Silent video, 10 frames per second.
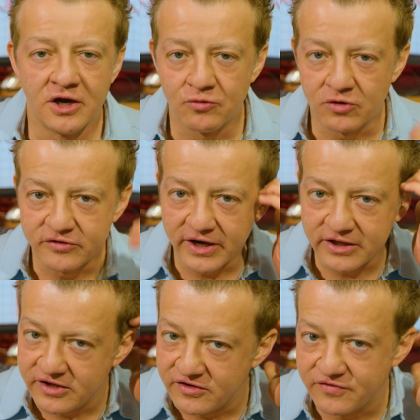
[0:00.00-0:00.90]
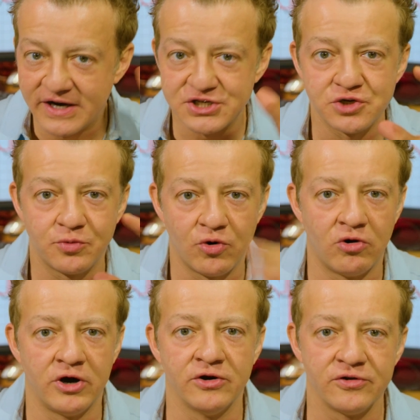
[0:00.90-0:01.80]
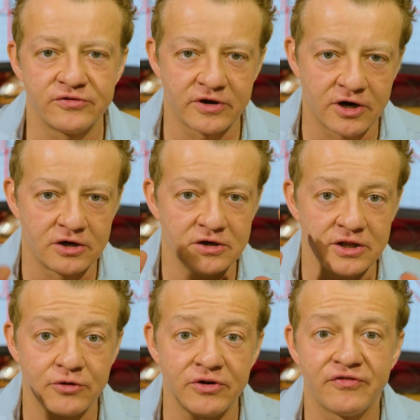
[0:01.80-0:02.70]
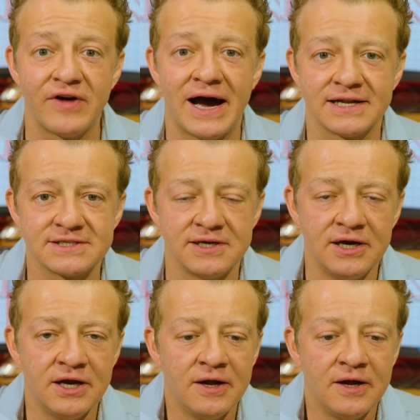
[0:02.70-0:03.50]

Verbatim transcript: We'll take these vegetable oils that are liquid fats,